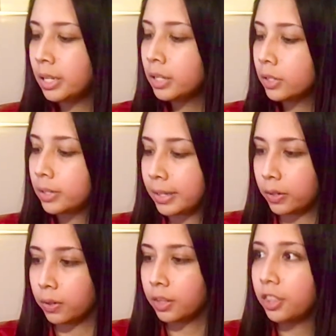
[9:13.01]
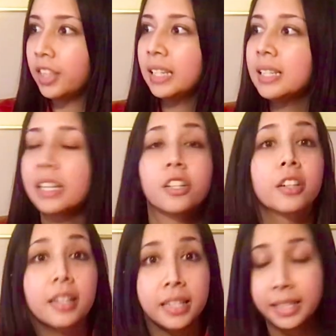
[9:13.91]
So the things that you're
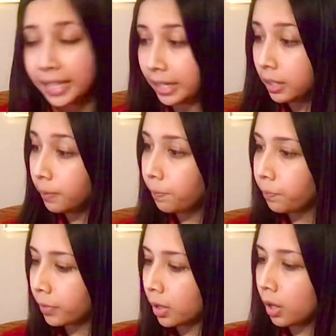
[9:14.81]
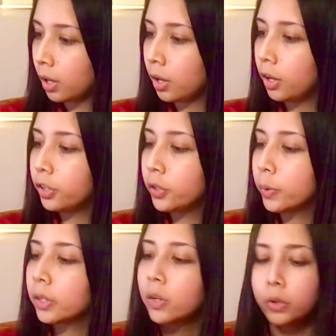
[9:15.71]
gonna need, you
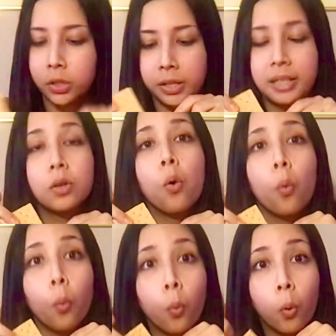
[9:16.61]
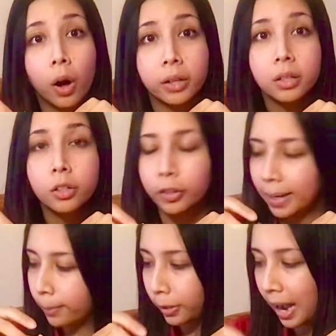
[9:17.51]
are going to need 1
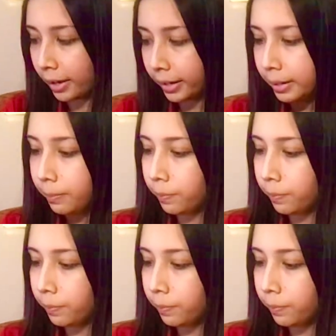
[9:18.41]
graham cracker,